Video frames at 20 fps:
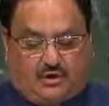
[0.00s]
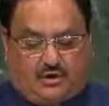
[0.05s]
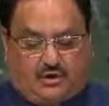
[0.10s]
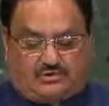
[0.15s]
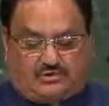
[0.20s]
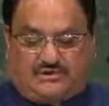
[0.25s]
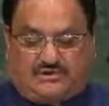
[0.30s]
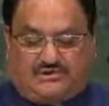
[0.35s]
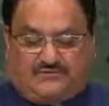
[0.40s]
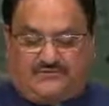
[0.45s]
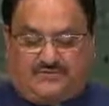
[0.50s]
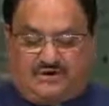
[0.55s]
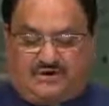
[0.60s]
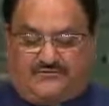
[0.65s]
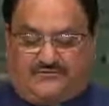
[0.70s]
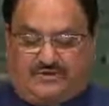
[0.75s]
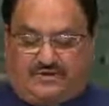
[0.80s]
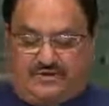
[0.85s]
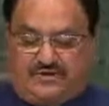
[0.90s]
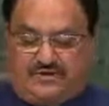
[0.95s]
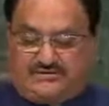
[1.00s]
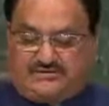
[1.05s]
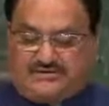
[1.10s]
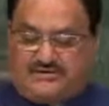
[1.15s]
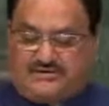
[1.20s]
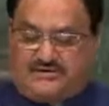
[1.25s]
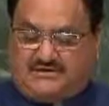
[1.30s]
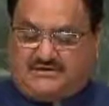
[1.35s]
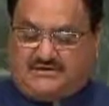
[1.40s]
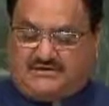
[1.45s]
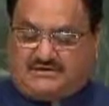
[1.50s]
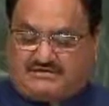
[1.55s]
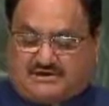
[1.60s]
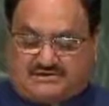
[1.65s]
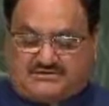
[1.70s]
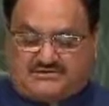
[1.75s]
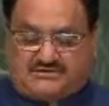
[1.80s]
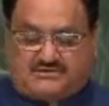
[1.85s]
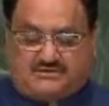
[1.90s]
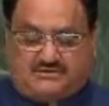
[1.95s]
hosted a very well-attended
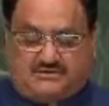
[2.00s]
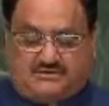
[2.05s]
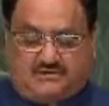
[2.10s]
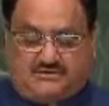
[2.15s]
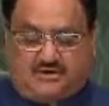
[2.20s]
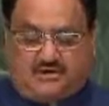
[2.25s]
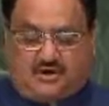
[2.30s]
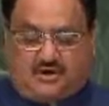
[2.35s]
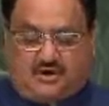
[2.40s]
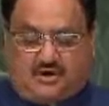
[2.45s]
discussion